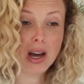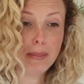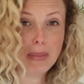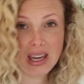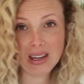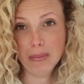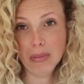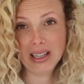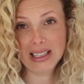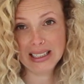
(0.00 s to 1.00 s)
I make
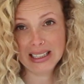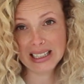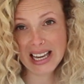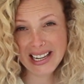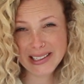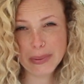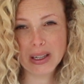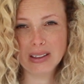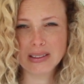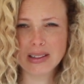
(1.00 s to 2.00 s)
my clear glaze
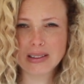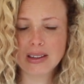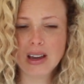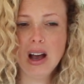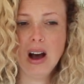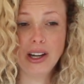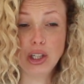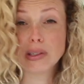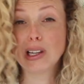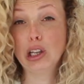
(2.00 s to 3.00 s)
because I
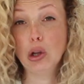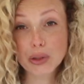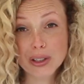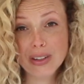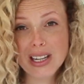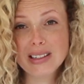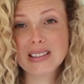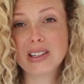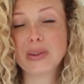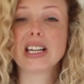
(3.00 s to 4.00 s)
use a lot of
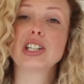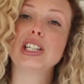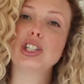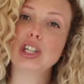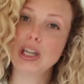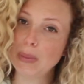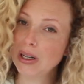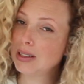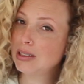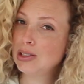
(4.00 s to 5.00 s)
it, so it's actually
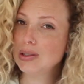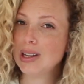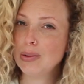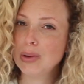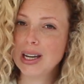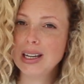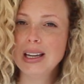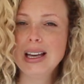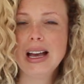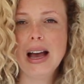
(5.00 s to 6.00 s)
cheaper to do it that way,
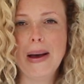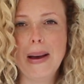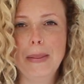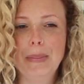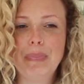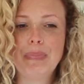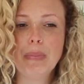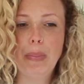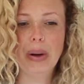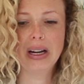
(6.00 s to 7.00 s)

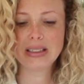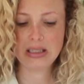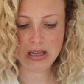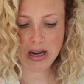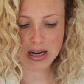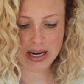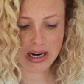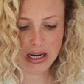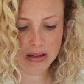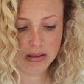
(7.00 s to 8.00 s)
but
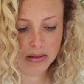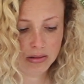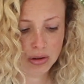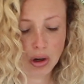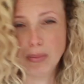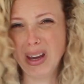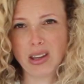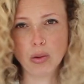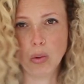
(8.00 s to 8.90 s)
I don't make the